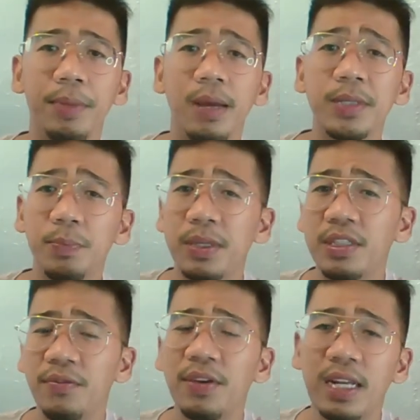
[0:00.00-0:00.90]
become
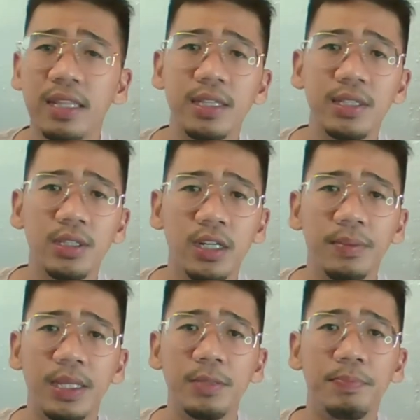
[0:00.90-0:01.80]
specifically
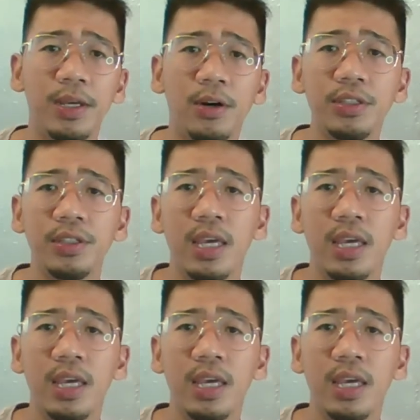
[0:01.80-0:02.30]
disturbed is because